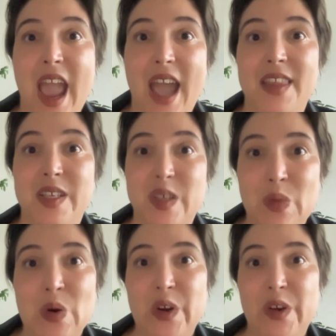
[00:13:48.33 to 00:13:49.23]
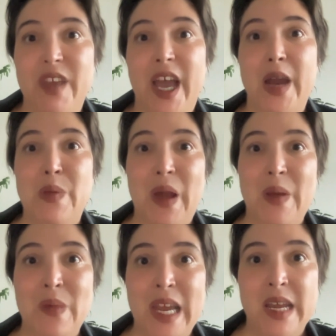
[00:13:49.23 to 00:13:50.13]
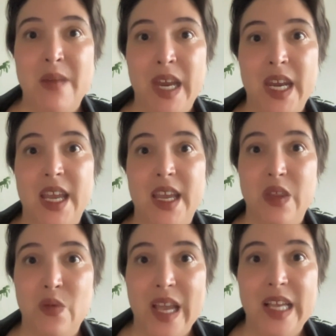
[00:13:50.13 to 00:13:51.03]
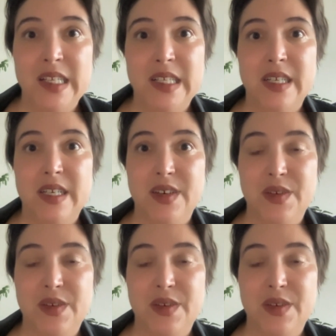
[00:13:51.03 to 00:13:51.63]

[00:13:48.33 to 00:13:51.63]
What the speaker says: and the support of that by many, many in the West.